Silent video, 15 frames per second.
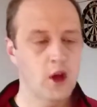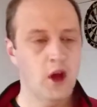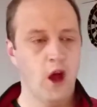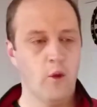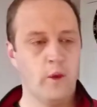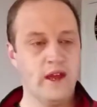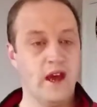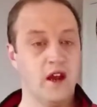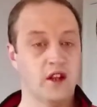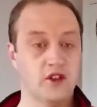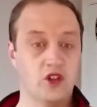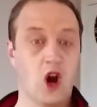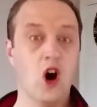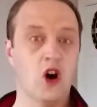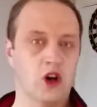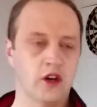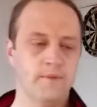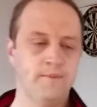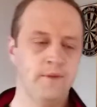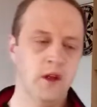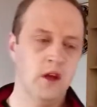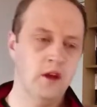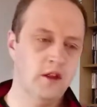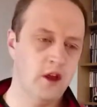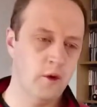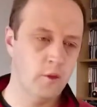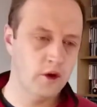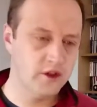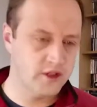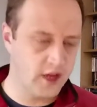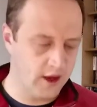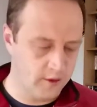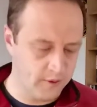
uh, we had a dog that would uh,